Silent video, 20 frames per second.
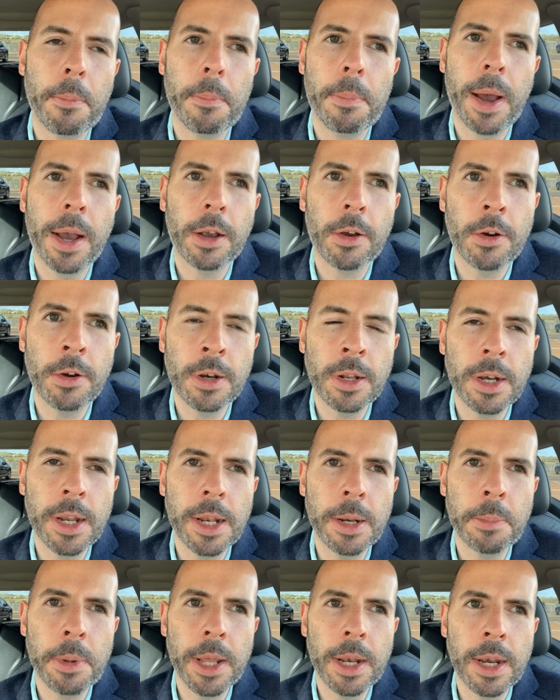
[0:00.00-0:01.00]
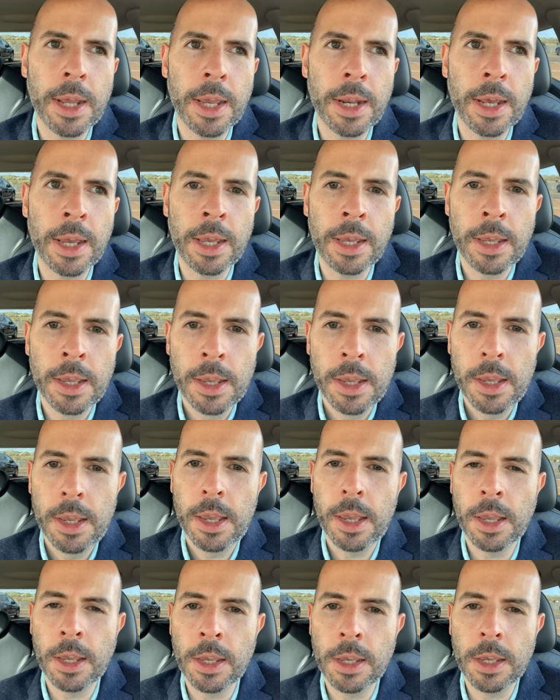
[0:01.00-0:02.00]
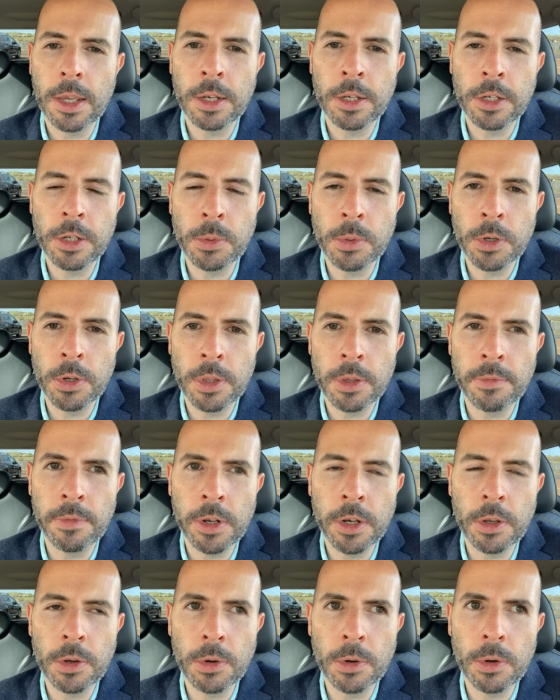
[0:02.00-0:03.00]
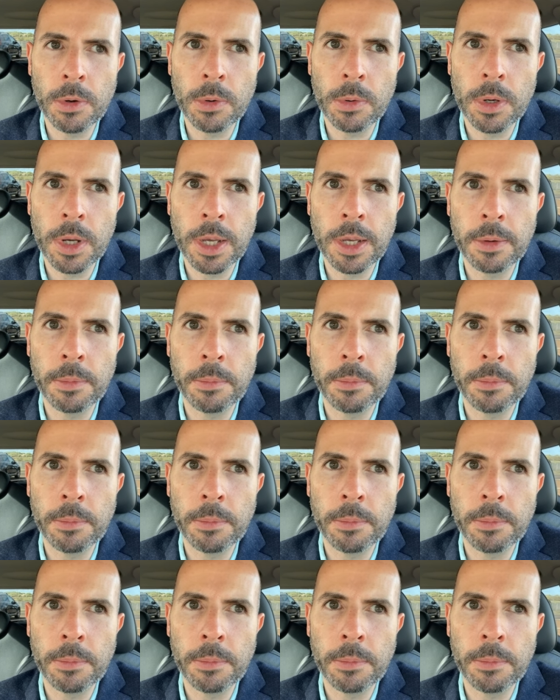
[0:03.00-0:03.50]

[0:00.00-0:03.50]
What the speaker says: back on a little bit later and do another video